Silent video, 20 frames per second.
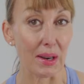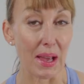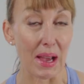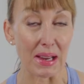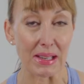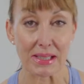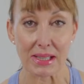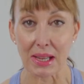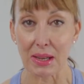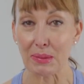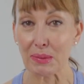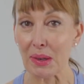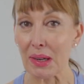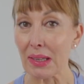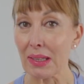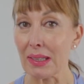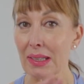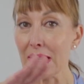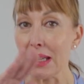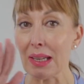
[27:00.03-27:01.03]
idea. We
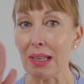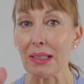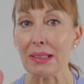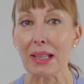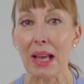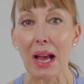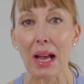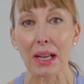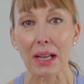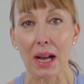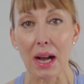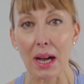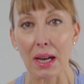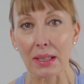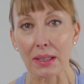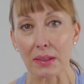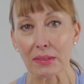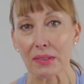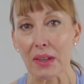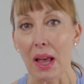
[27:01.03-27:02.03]
need that
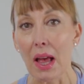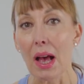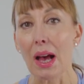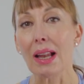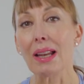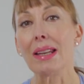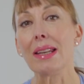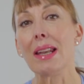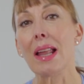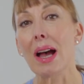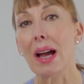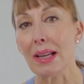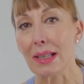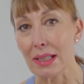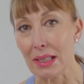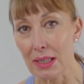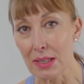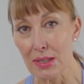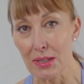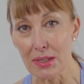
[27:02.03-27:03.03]
kind of light
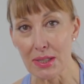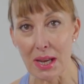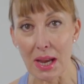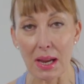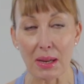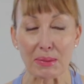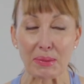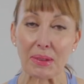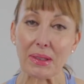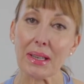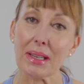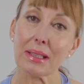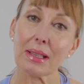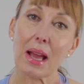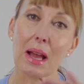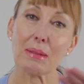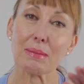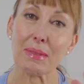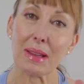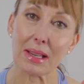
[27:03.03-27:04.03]
and shade. We need
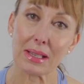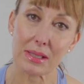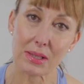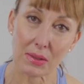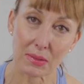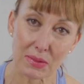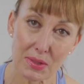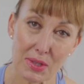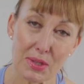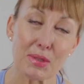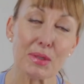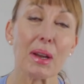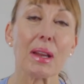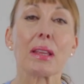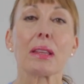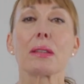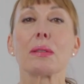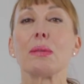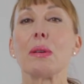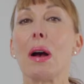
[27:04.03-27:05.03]
that mix of
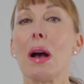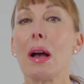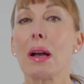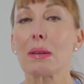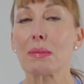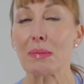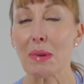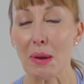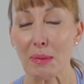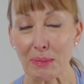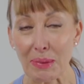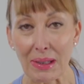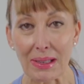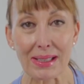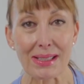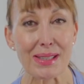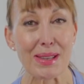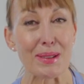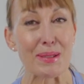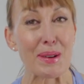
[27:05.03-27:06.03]
strength work,
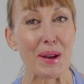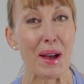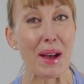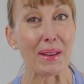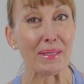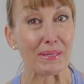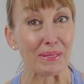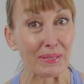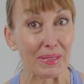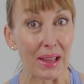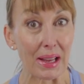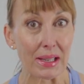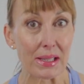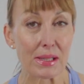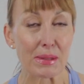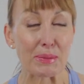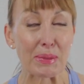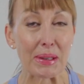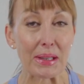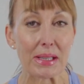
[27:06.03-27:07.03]
mobility work,
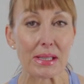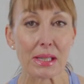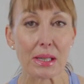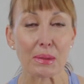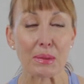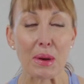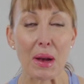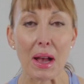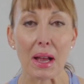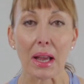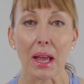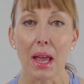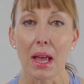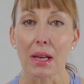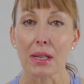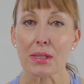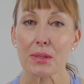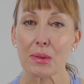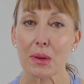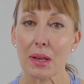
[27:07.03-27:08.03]
flexibility work.
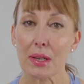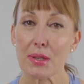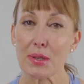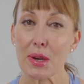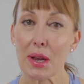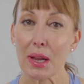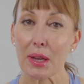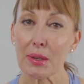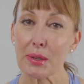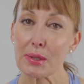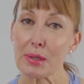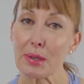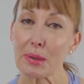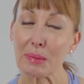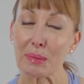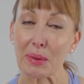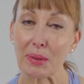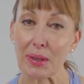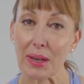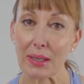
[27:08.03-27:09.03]
So I try and
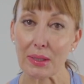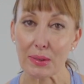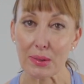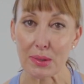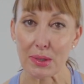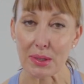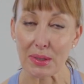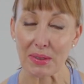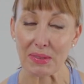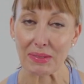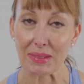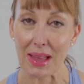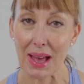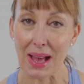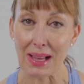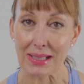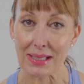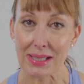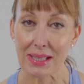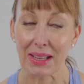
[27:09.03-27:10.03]
incorporate all of
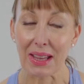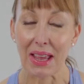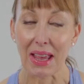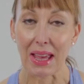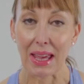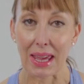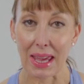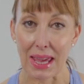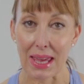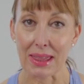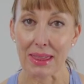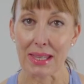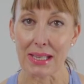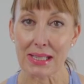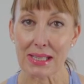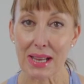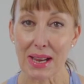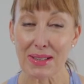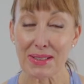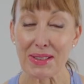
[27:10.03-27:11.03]
that in the
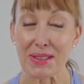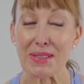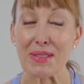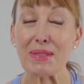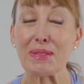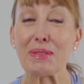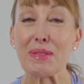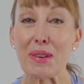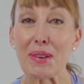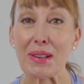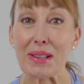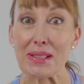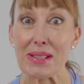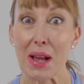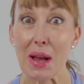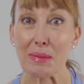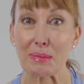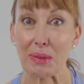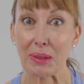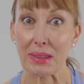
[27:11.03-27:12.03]
sessions. For
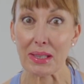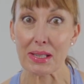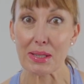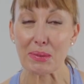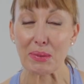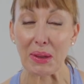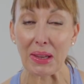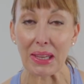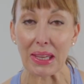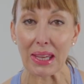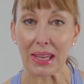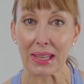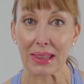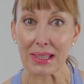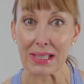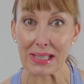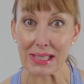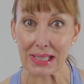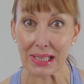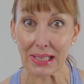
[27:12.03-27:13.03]
example, this week in
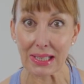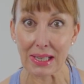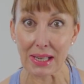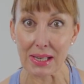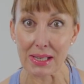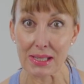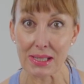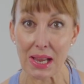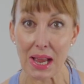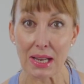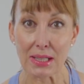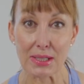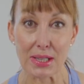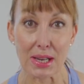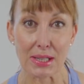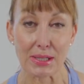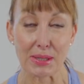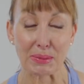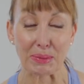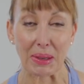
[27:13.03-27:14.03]
the seniors and
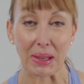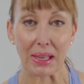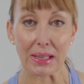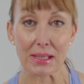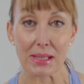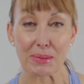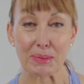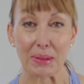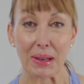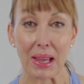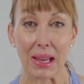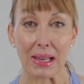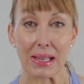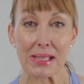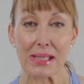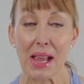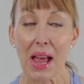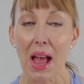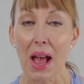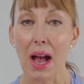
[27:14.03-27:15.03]
gentle beginners
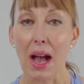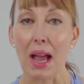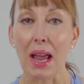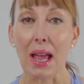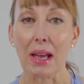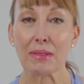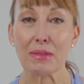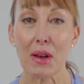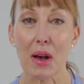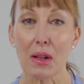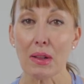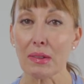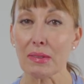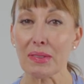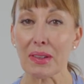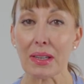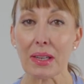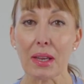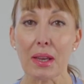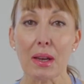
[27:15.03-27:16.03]
playlist, I have a whole
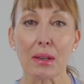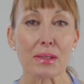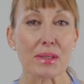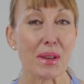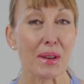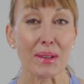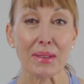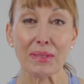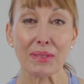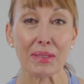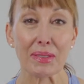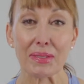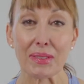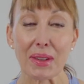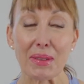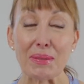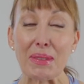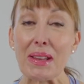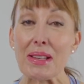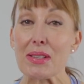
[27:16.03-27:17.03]
video. It's only
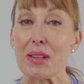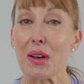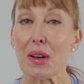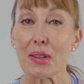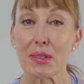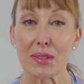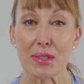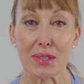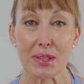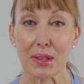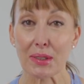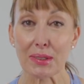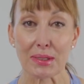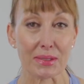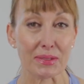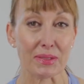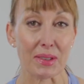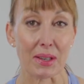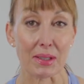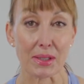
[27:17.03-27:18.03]
15 minutes on shoulder
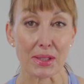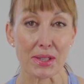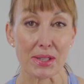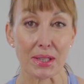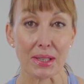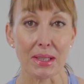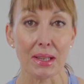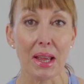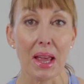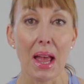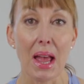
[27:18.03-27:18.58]
function,